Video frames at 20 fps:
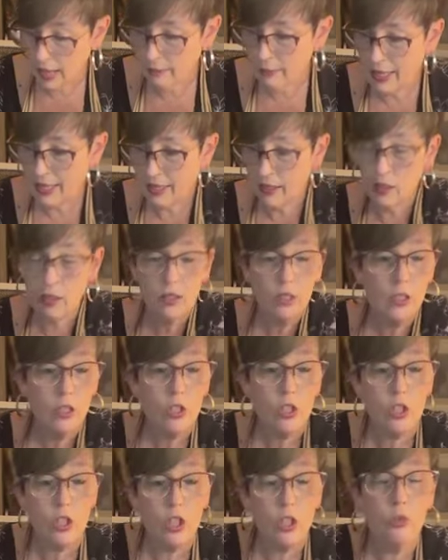a lemon.
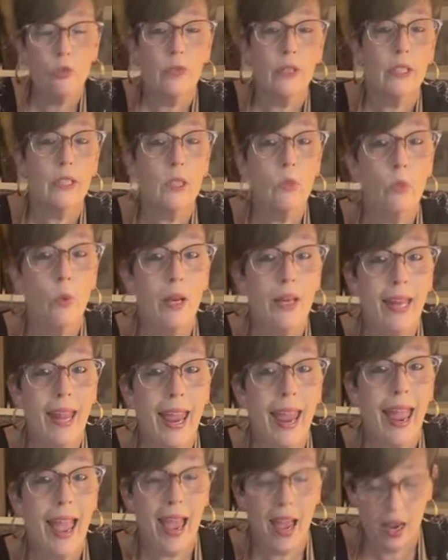So you really want to